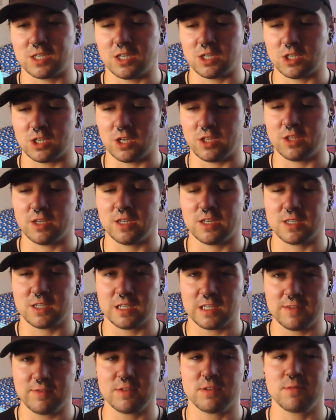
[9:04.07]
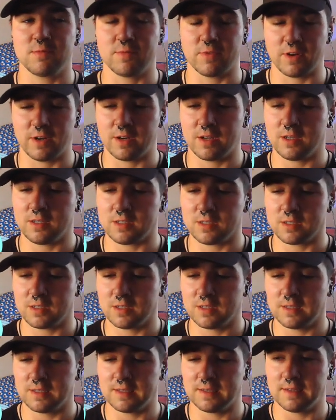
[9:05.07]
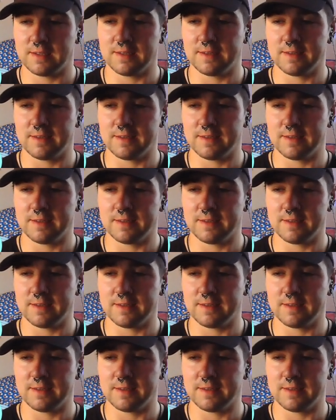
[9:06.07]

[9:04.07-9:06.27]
the t-shirt and the knee sleeves. Very nice.